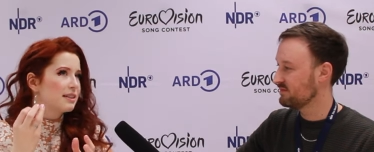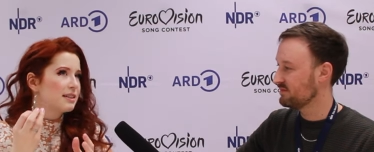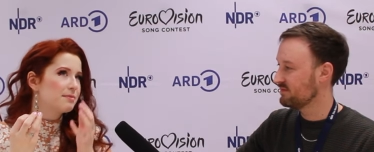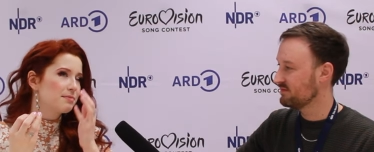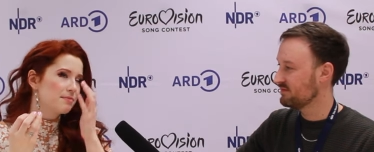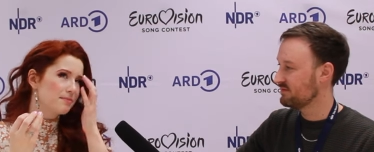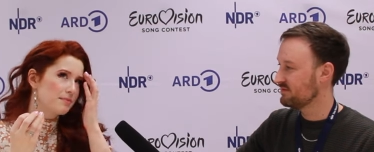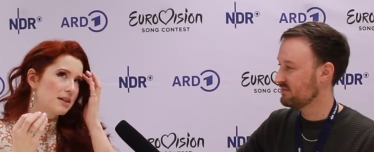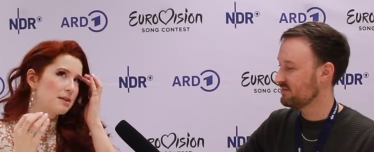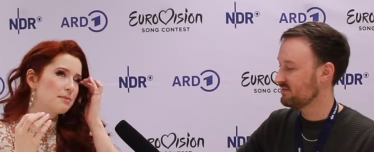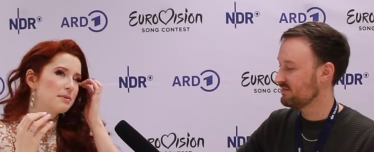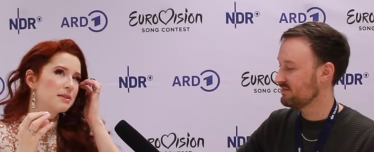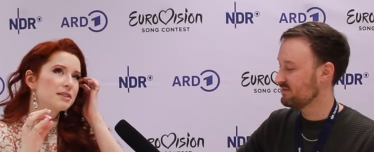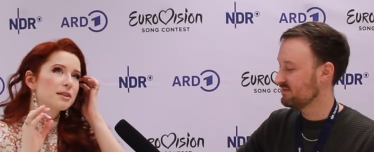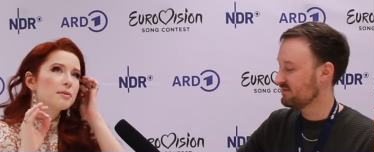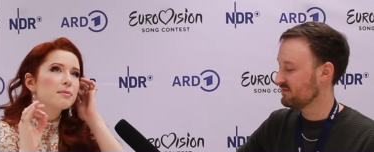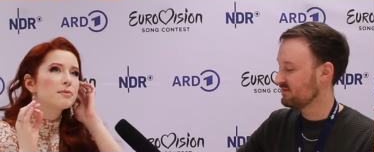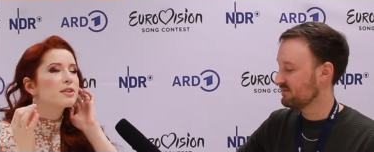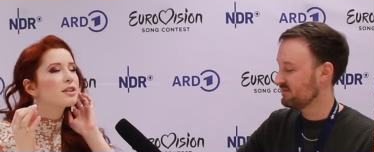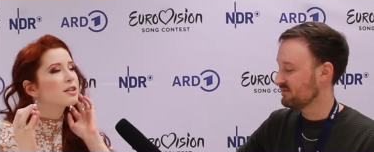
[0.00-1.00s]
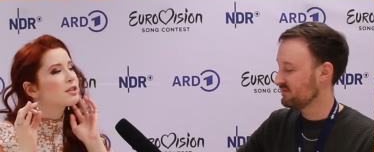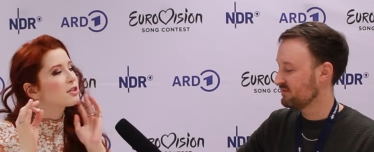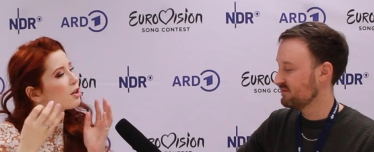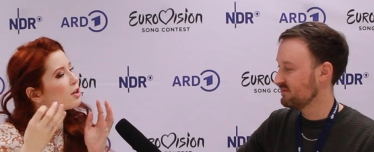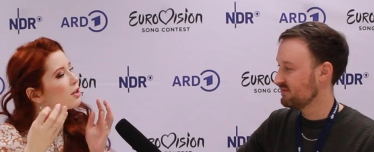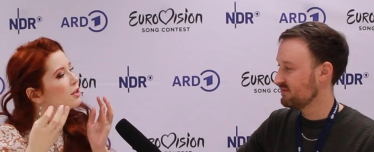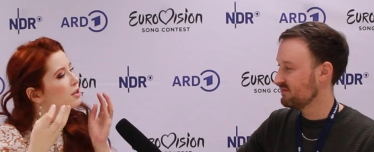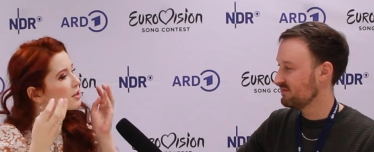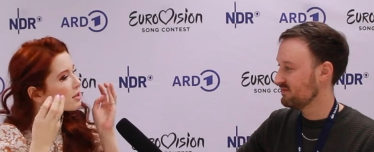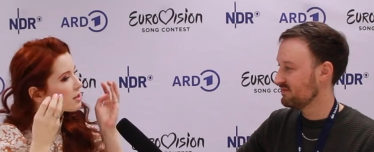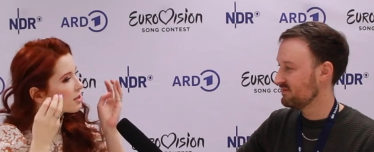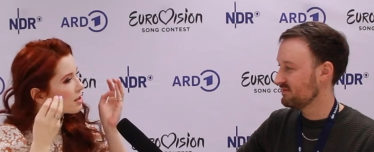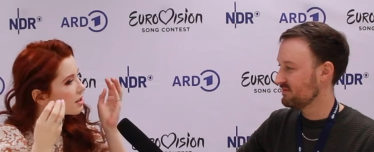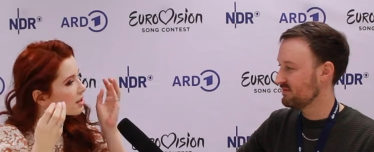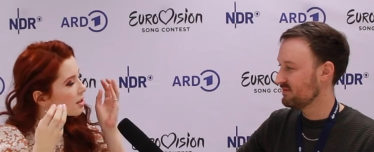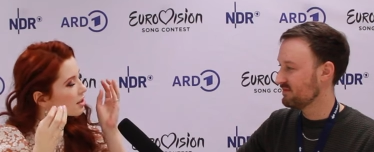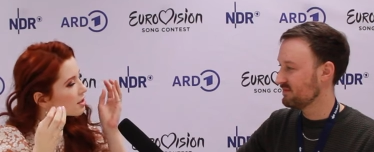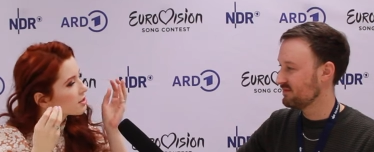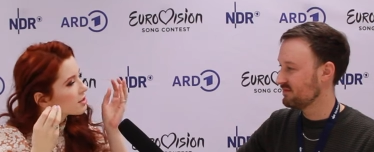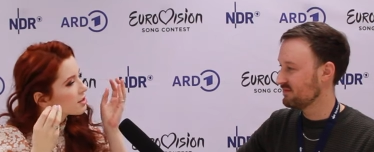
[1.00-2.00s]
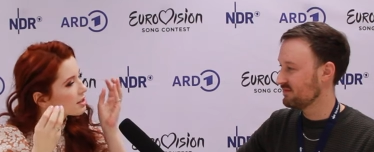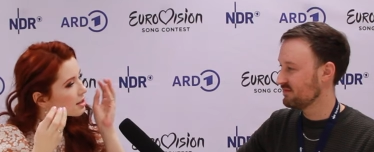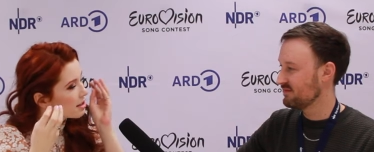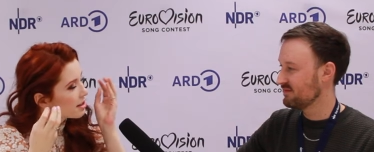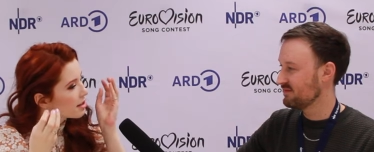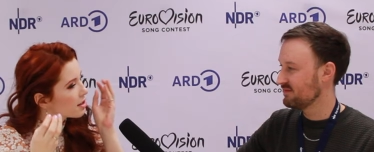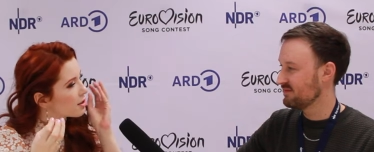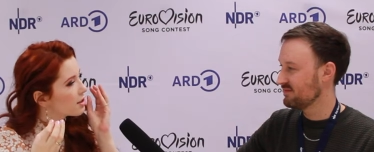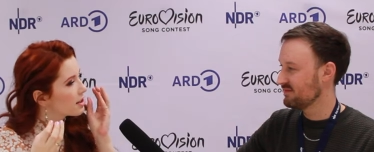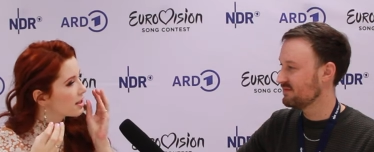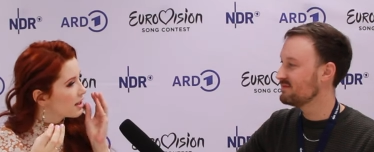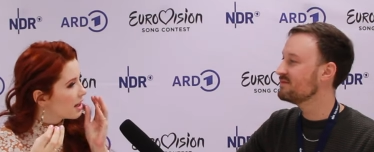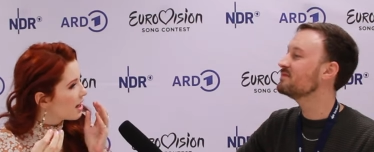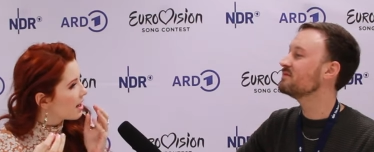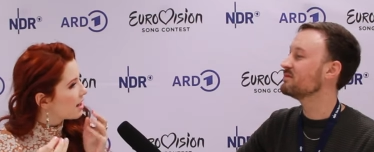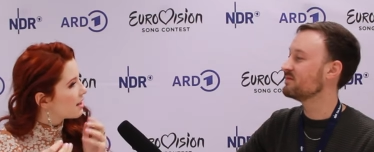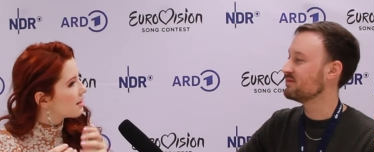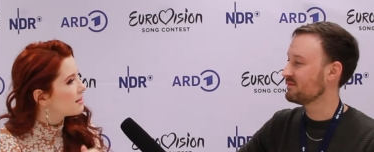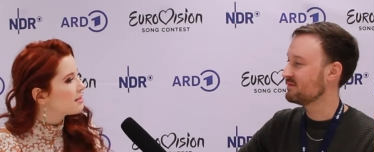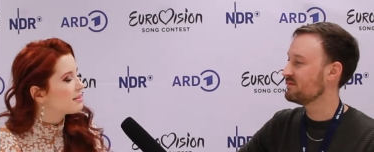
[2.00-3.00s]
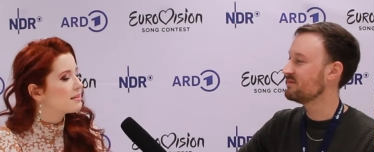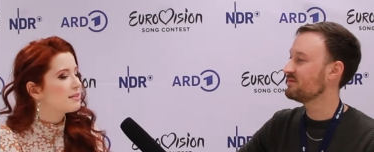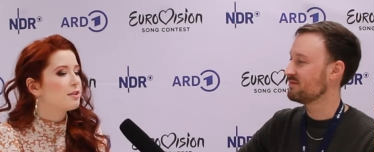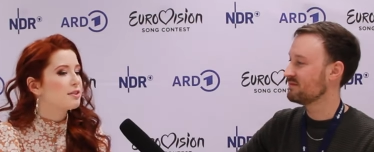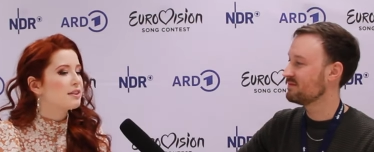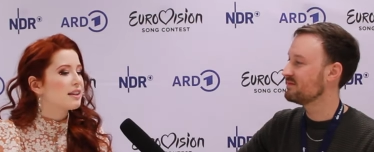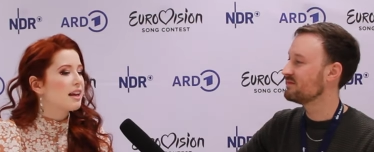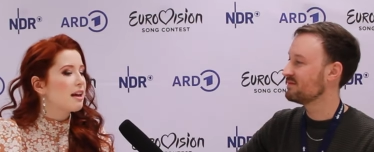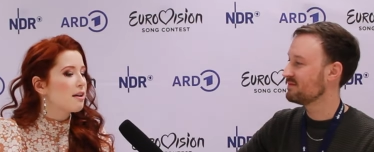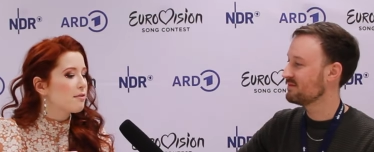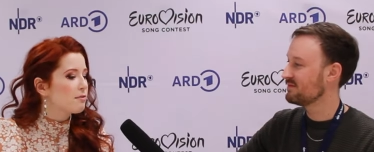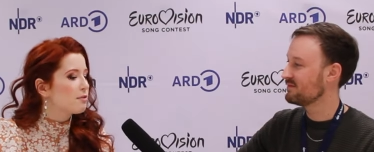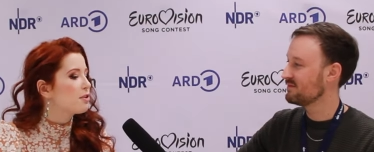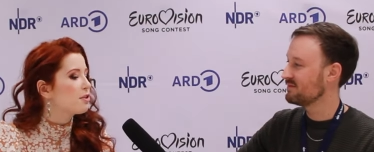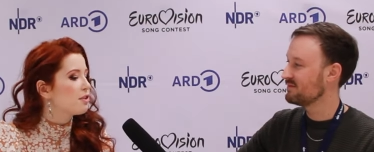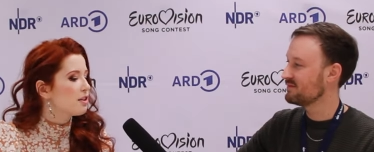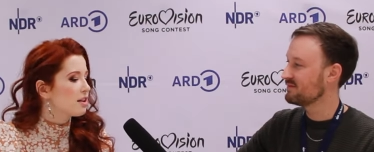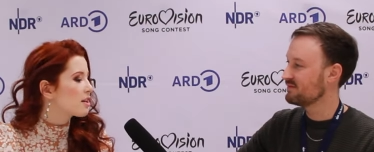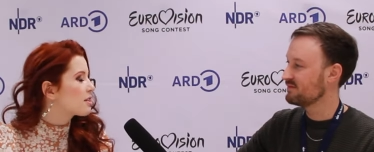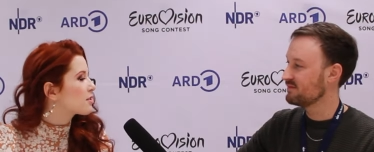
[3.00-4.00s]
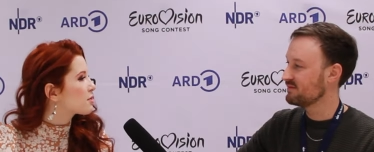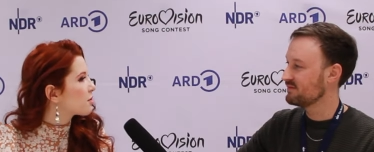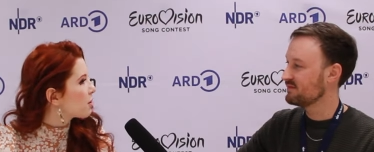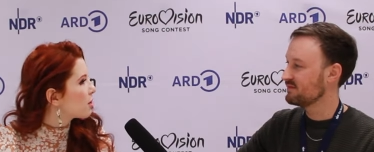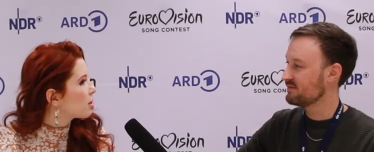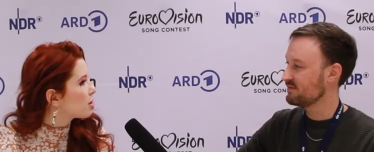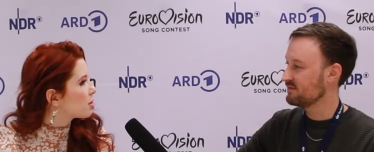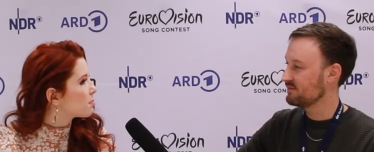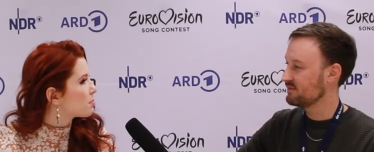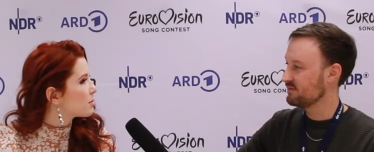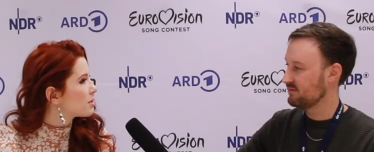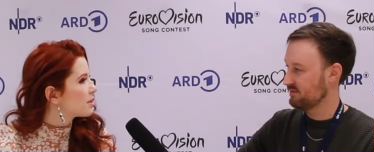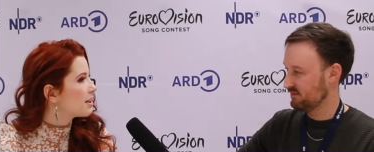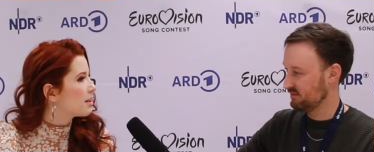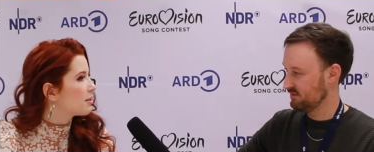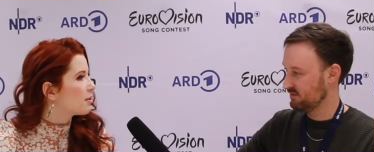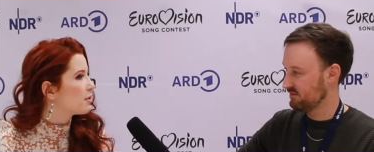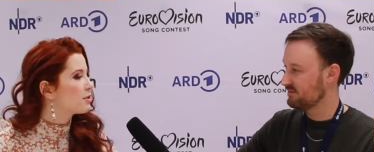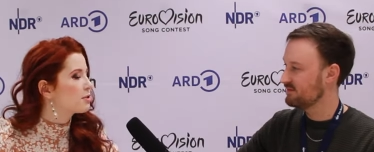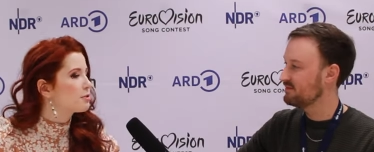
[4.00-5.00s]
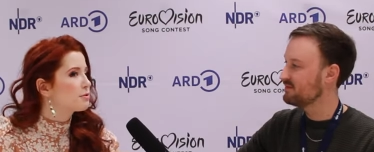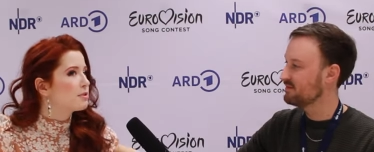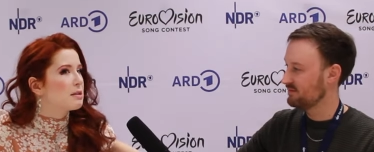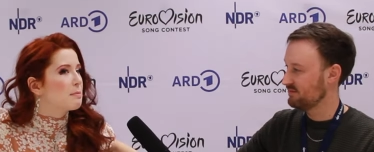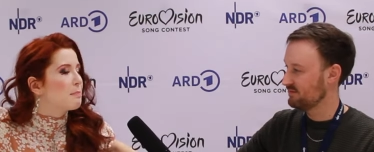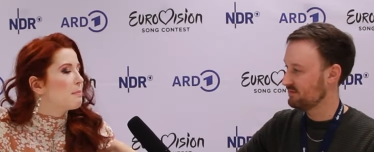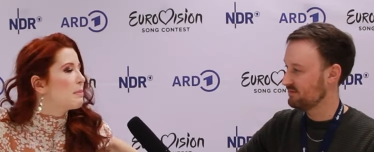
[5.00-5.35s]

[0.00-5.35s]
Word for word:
Speaker 1: maybe some things aren't unclear yet, not everything is 100%, also in the